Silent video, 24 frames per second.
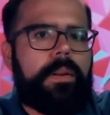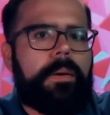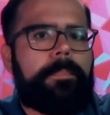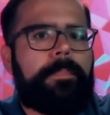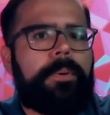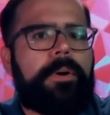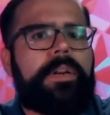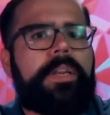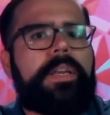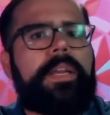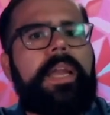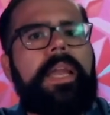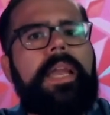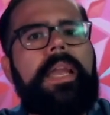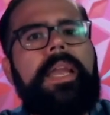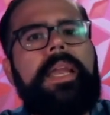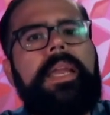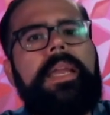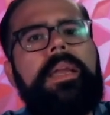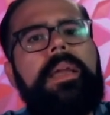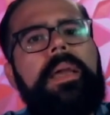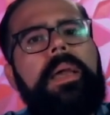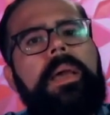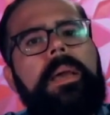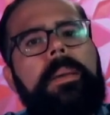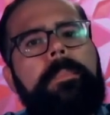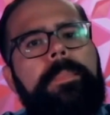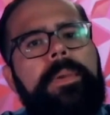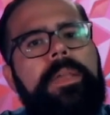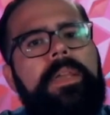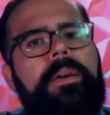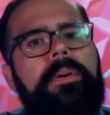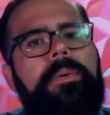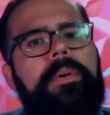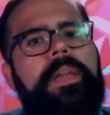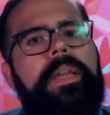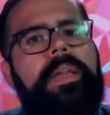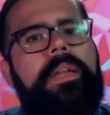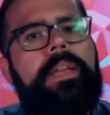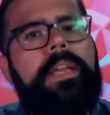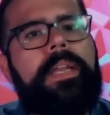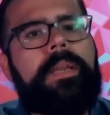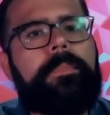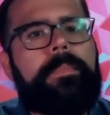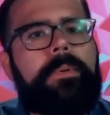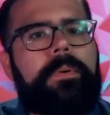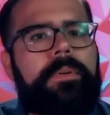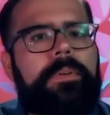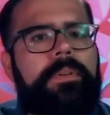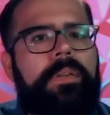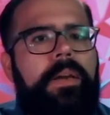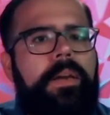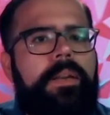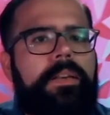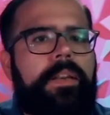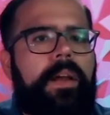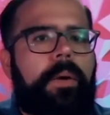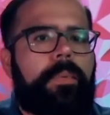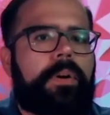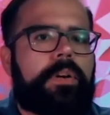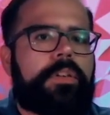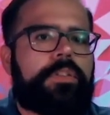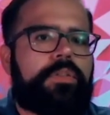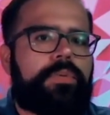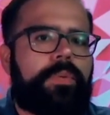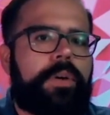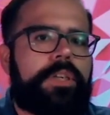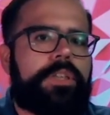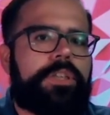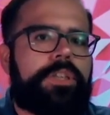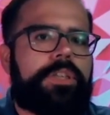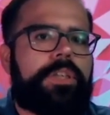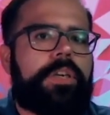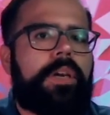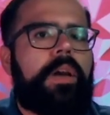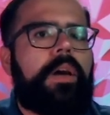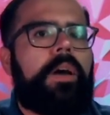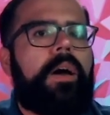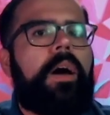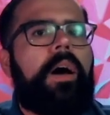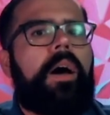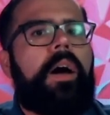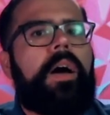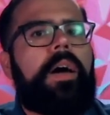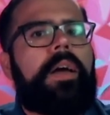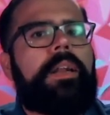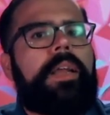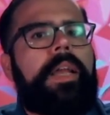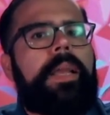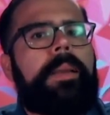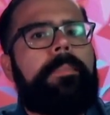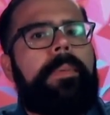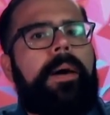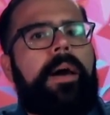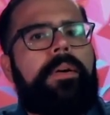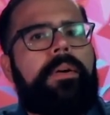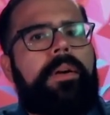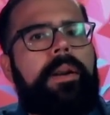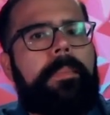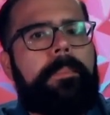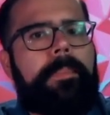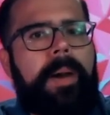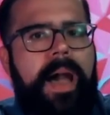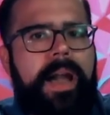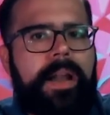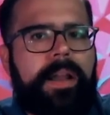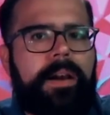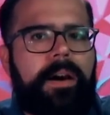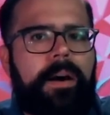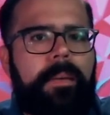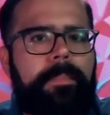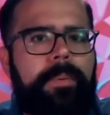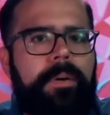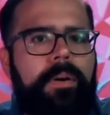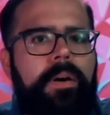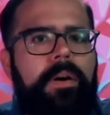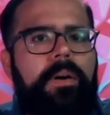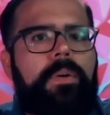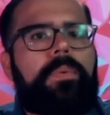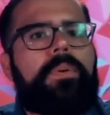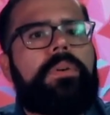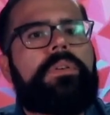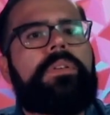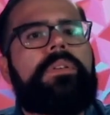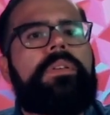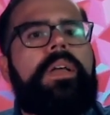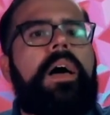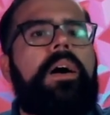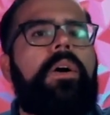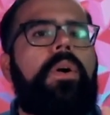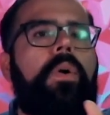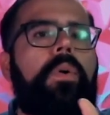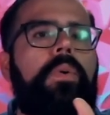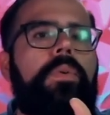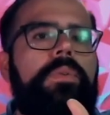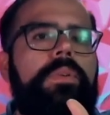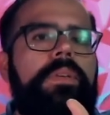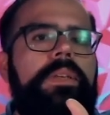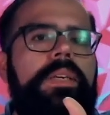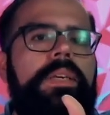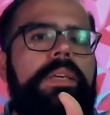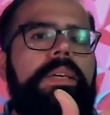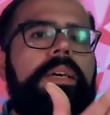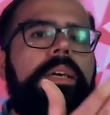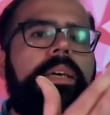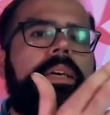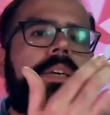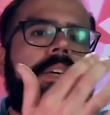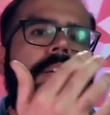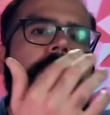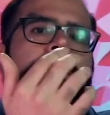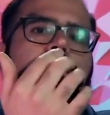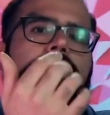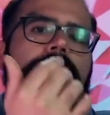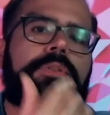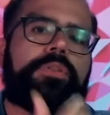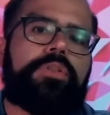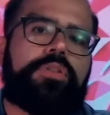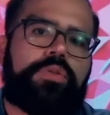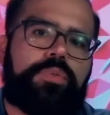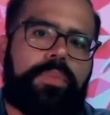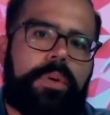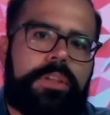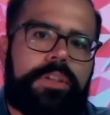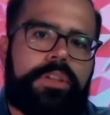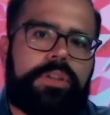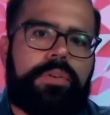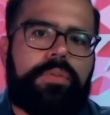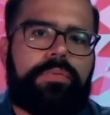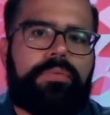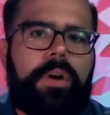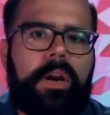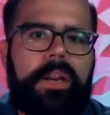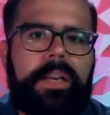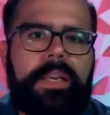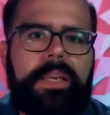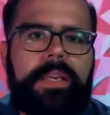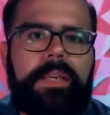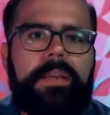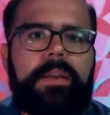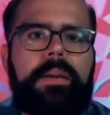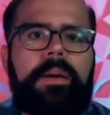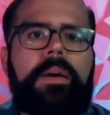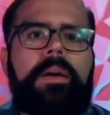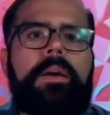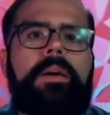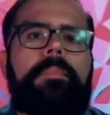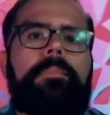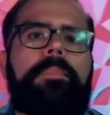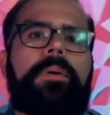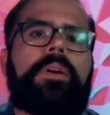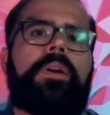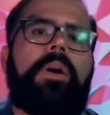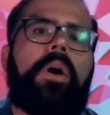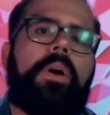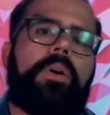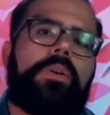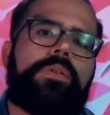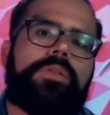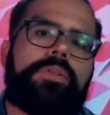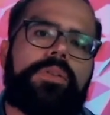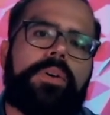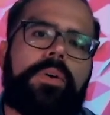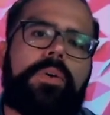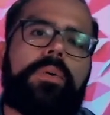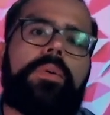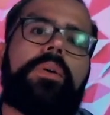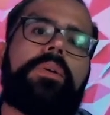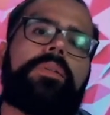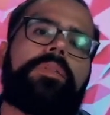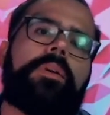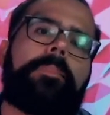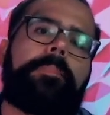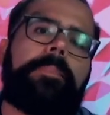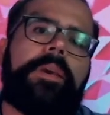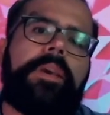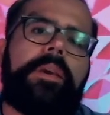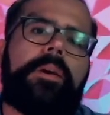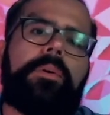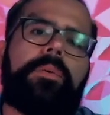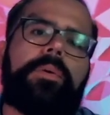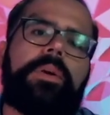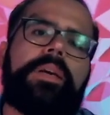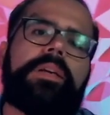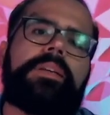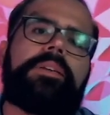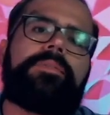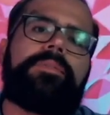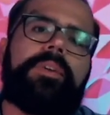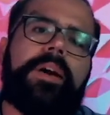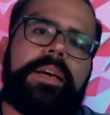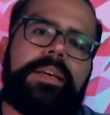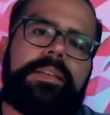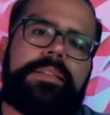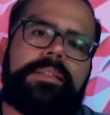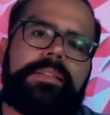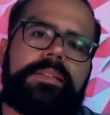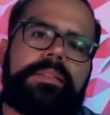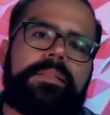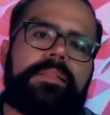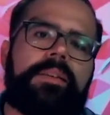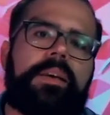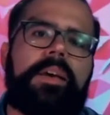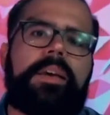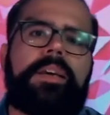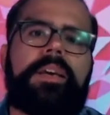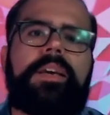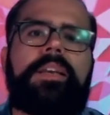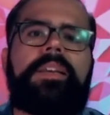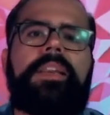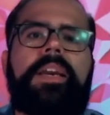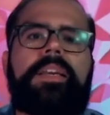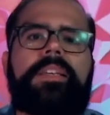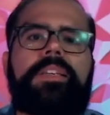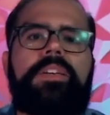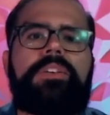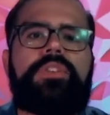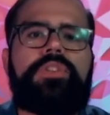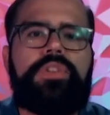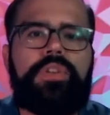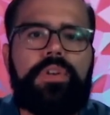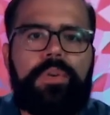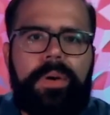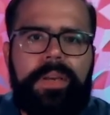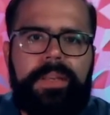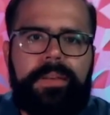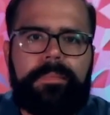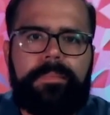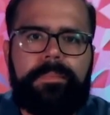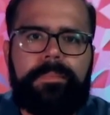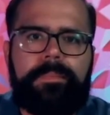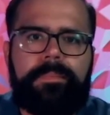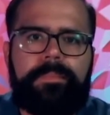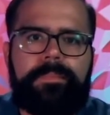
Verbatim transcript: Putting a PoE enabled network switch on a battery backup will not only keep your switch running, but also the PoE devices connected to it